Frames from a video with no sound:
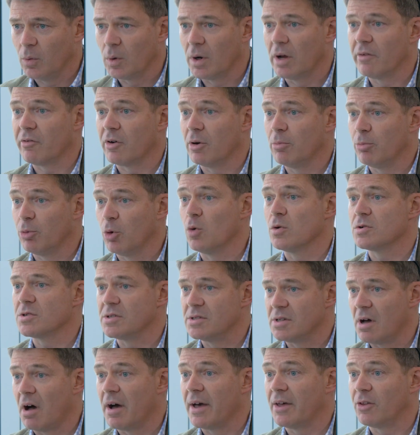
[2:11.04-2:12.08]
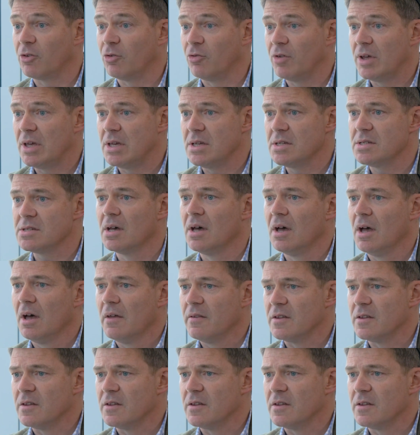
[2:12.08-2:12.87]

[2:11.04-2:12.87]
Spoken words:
one of our important ISVs,